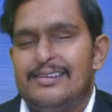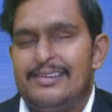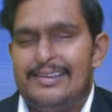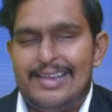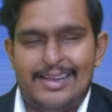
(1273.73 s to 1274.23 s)

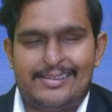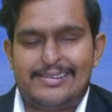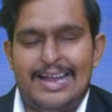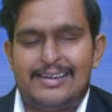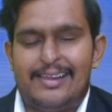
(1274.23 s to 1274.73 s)
Yes,
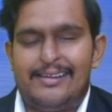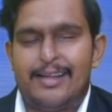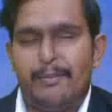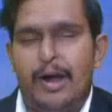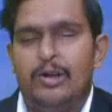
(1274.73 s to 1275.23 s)
that is
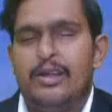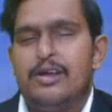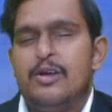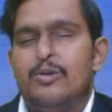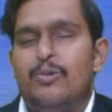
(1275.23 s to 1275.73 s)
about
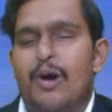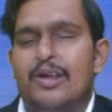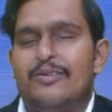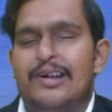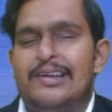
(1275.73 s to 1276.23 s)

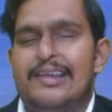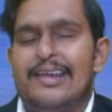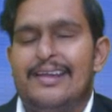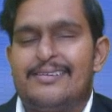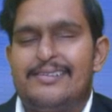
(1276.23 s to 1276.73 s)
forward
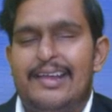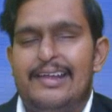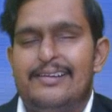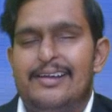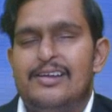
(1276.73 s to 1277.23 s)

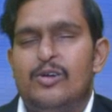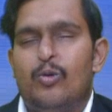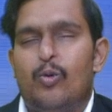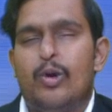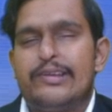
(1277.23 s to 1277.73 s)
exchange
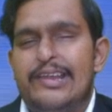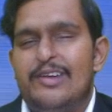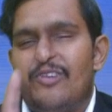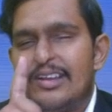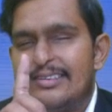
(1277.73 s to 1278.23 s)
only
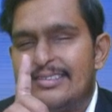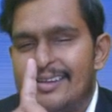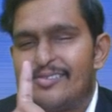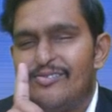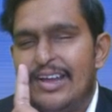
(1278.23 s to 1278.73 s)
for
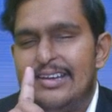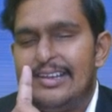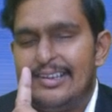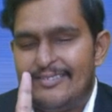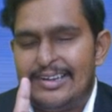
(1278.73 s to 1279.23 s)
this one
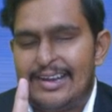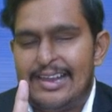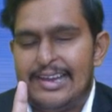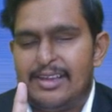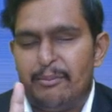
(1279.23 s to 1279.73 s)
inventory
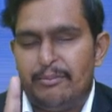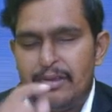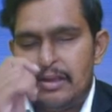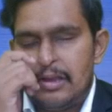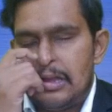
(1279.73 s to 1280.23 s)
item,
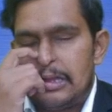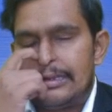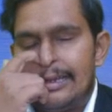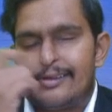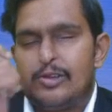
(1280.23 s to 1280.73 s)

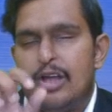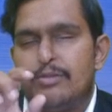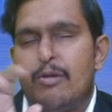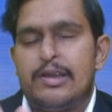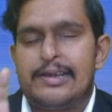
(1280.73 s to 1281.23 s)
this
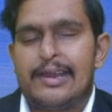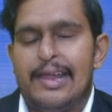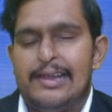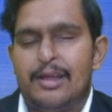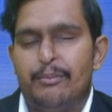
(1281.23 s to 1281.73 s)
non-monetary
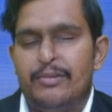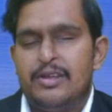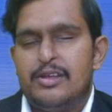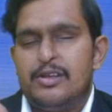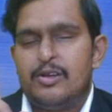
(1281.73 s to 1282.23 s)
item.
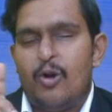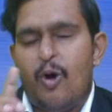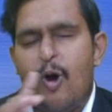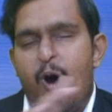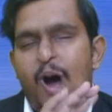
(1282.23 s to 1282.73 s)

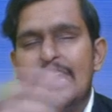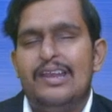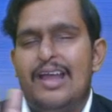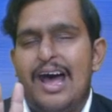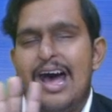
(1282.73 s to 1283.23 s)
All
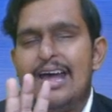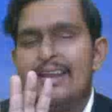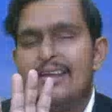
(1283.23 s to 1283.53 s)
are